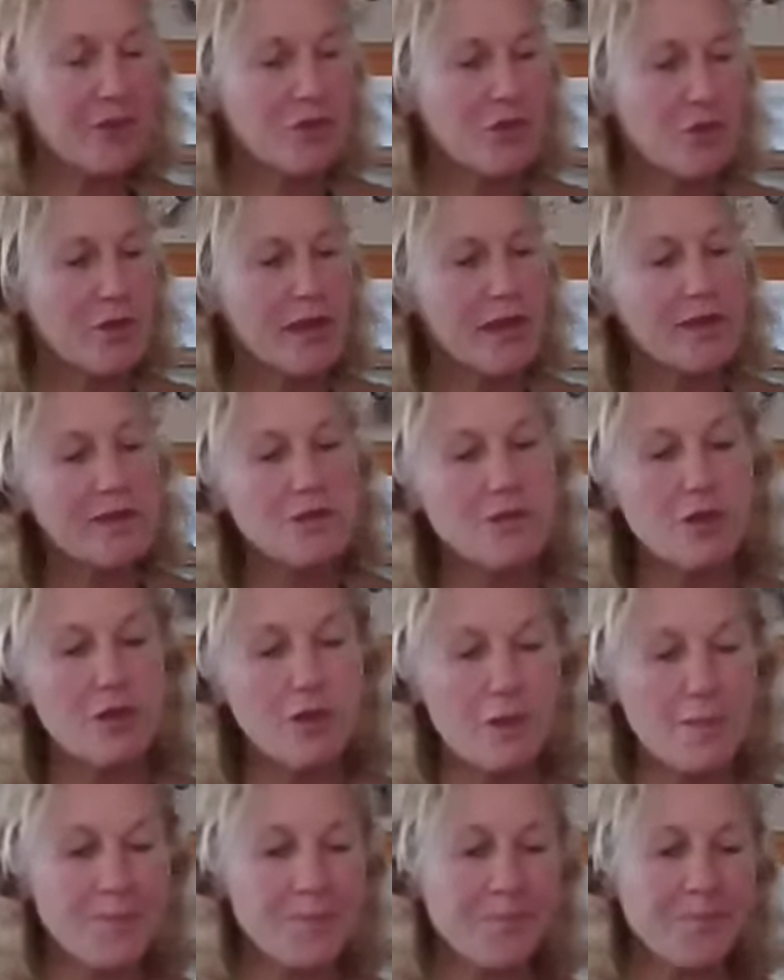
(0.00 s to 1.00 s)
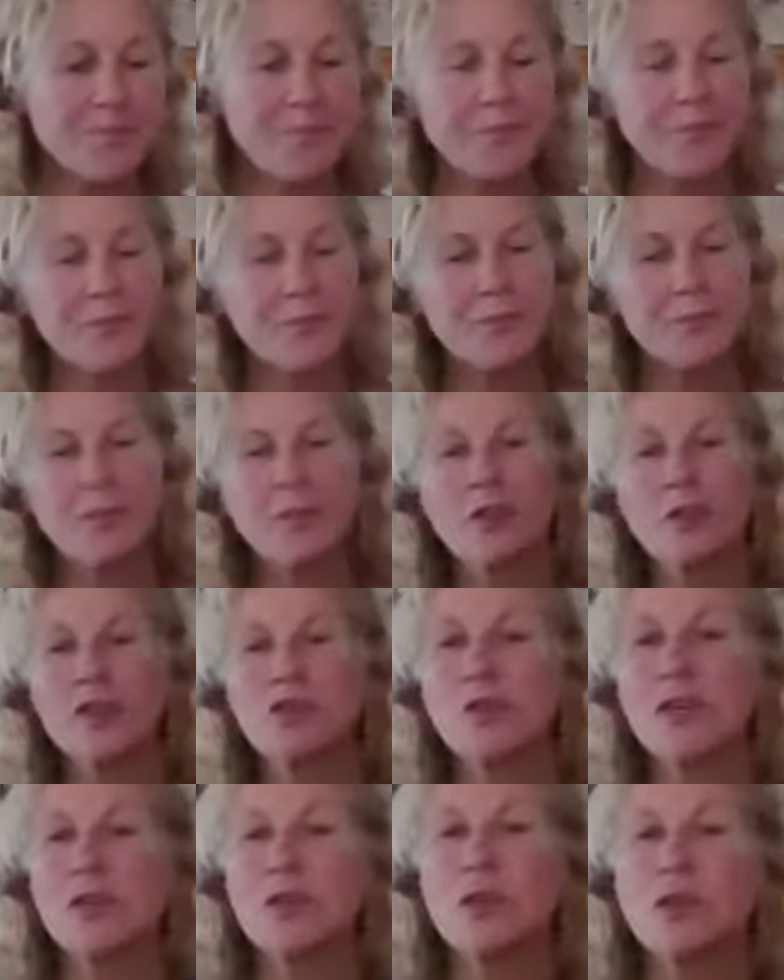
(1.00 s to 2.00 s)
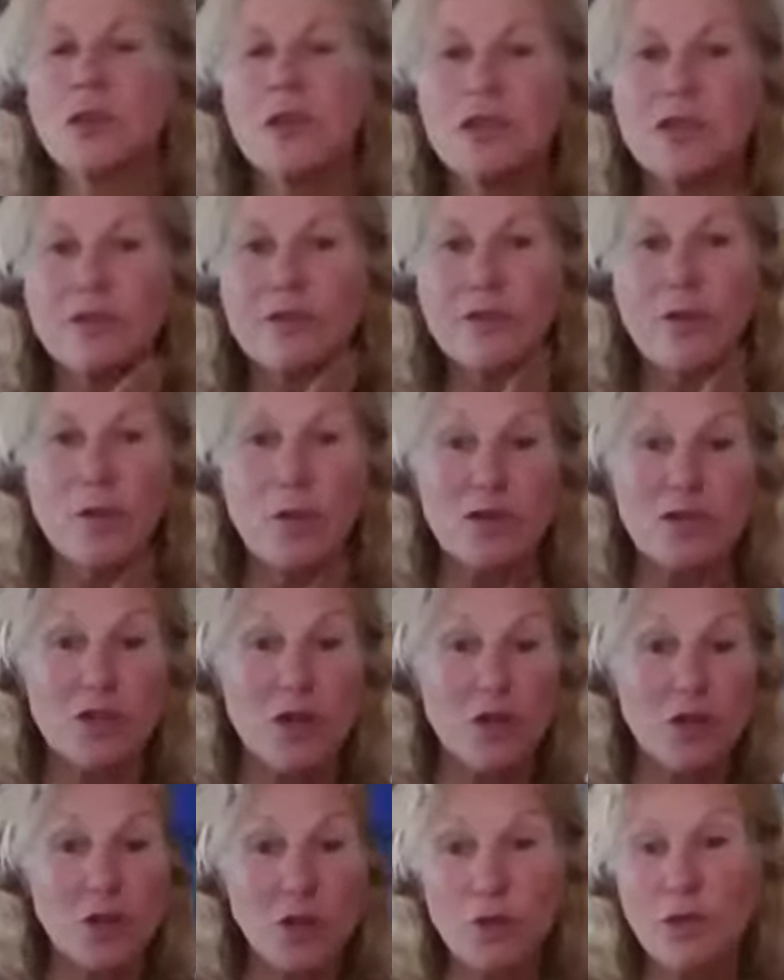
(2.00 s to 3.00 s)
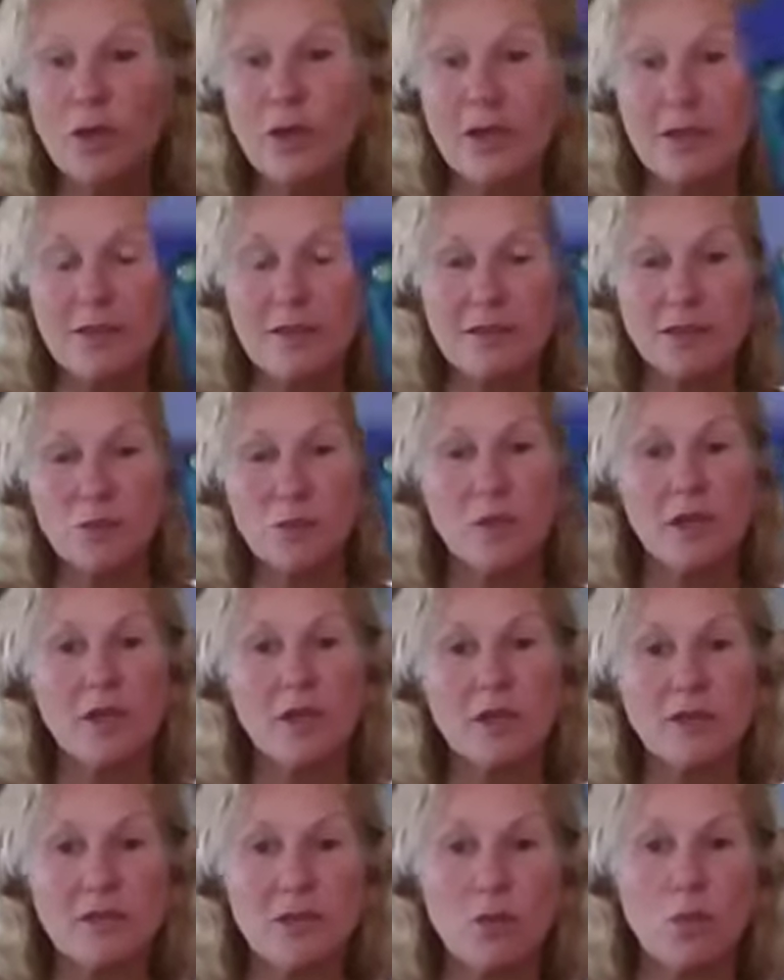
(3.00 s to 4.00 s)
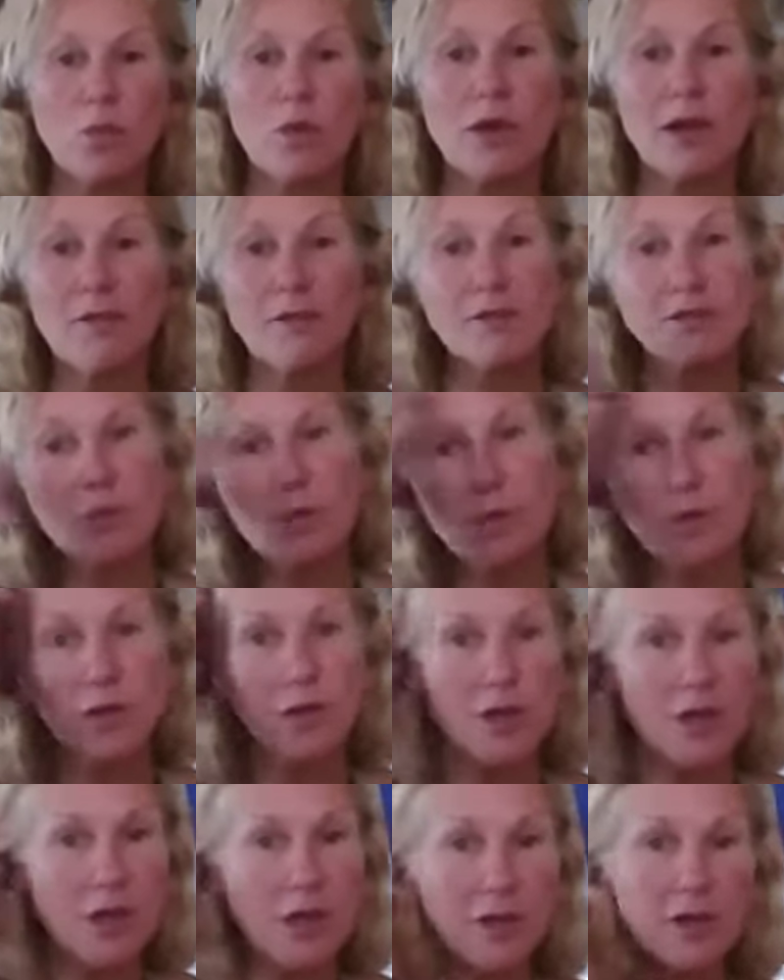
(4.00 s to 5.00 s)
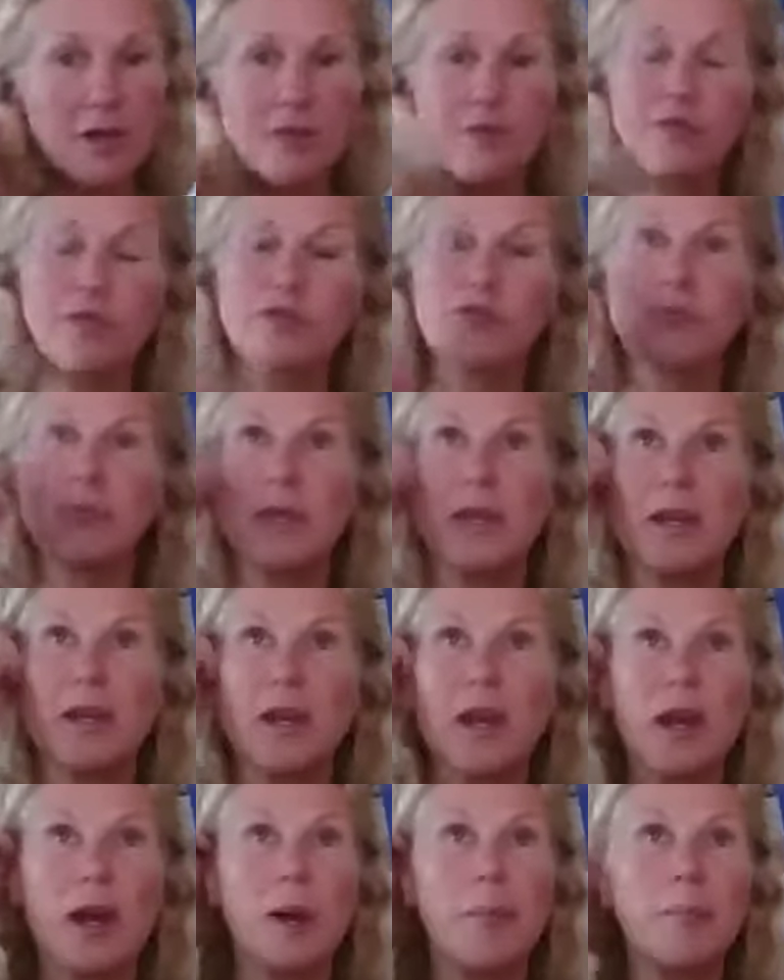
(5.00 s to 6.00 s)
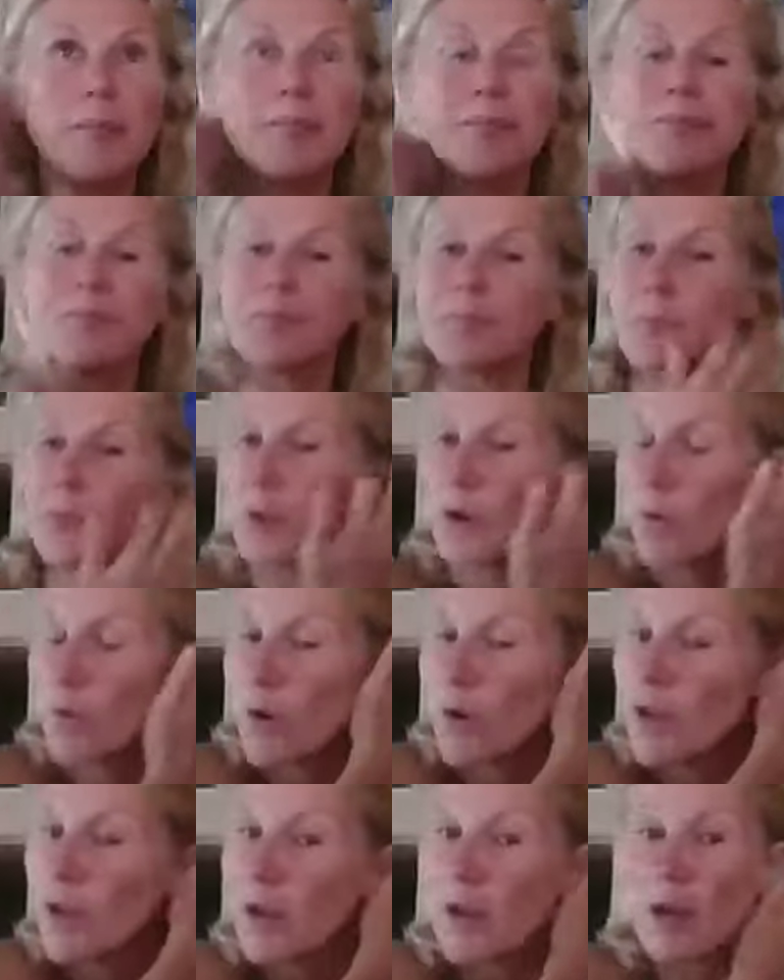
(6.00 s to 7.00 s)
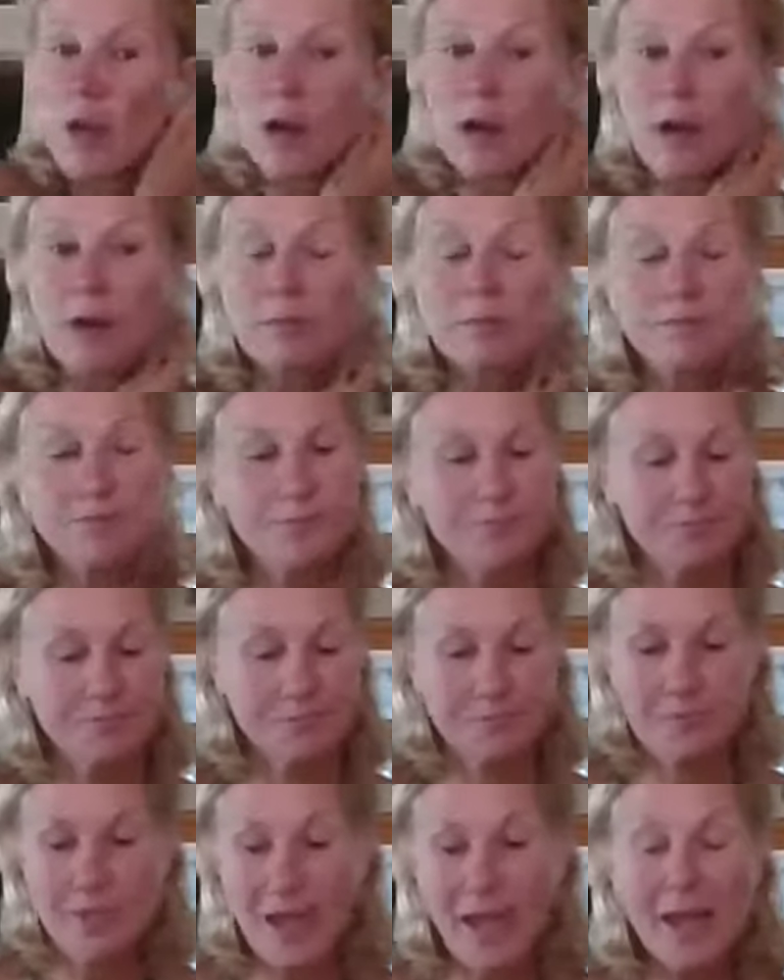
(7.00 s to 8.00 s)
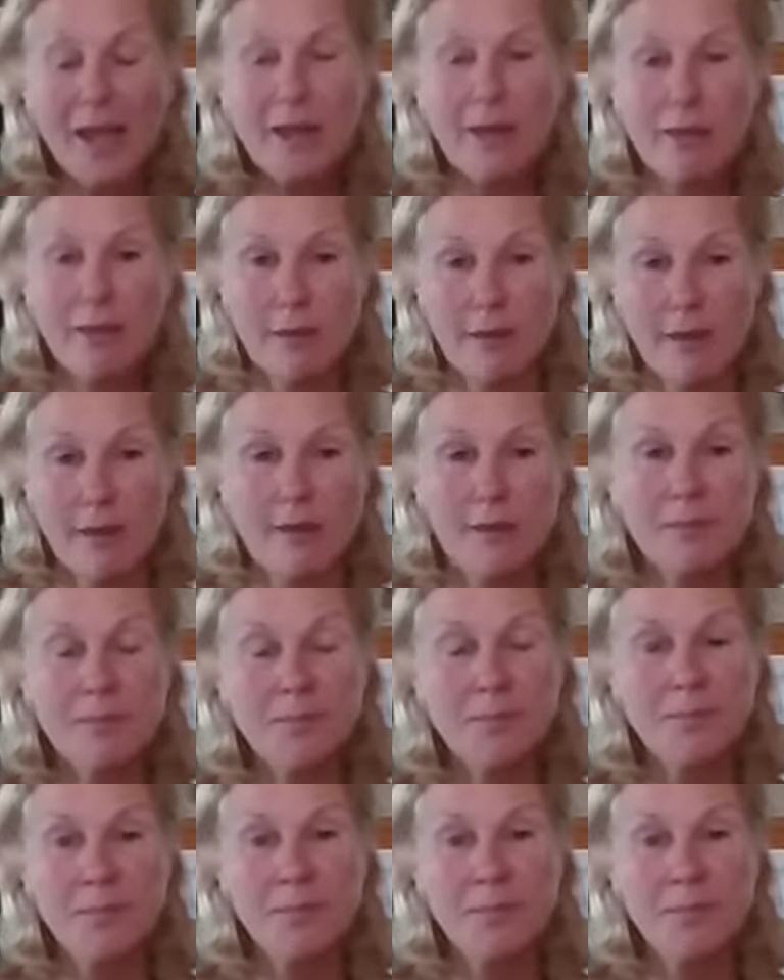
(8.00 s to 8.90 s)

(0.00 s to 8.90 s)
So Cancer, looks like you need to focus on unity this week. So whatever's going on, if you've been um, working on anything